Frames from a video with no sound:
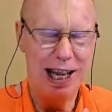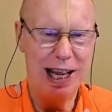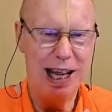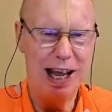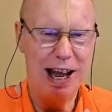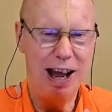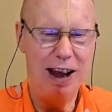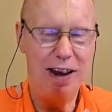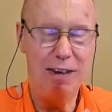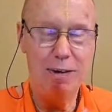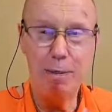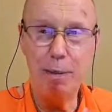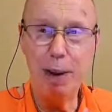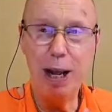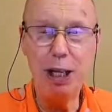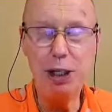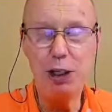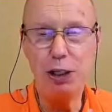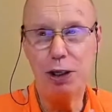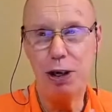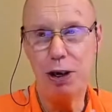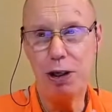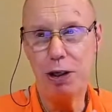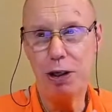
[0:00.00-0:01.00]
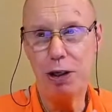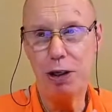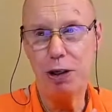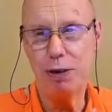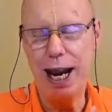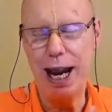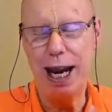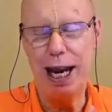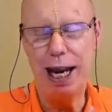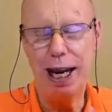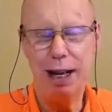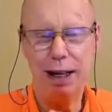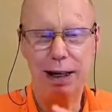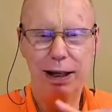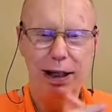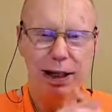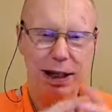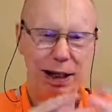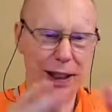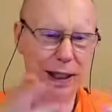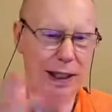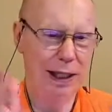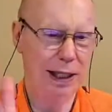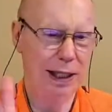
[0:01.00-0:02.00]
Mantra 3.
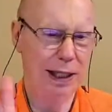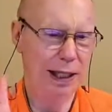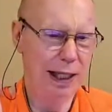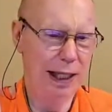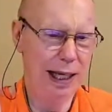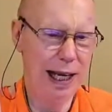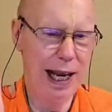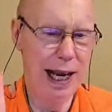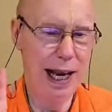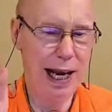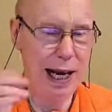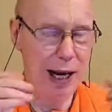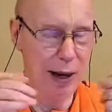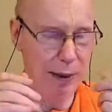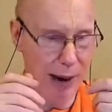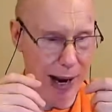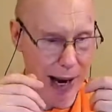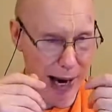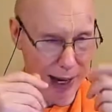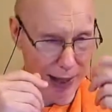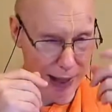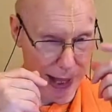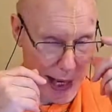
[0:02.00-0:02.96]
Anyway, that's